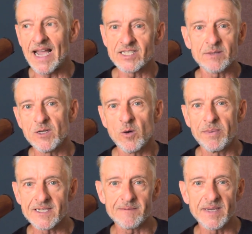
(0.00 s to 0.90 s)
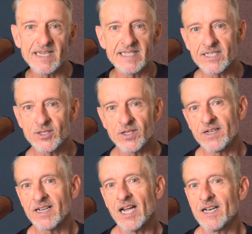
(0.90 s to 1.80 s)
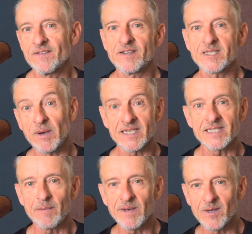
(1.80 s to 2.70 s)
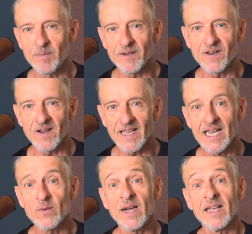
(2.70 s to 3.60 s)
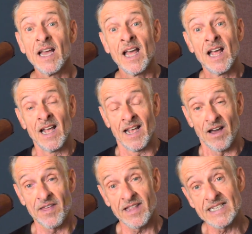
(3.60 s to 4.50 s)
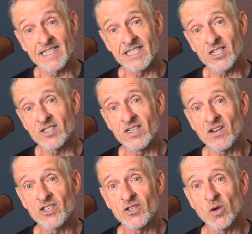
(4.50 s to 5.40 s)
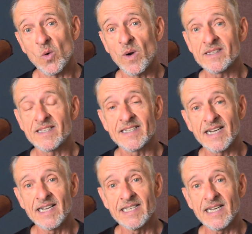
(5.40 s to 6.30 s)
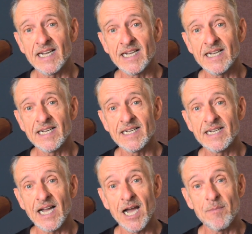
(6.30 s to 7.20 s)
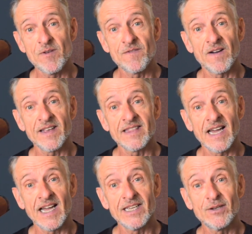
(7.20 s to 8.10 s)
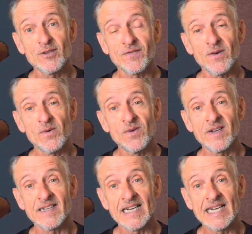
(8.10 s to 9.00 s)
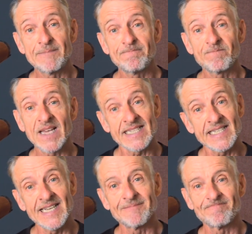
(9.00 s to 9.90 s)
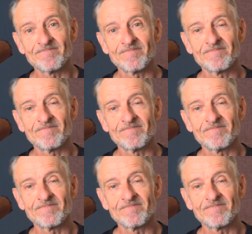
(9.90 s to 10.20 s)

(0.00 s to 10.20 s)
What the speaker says: add some little bits and pieces to kind of spice it up a little bit, if you like. Anyway, I think that's it. Just a nice short one today. Hope you find that useful. That's it.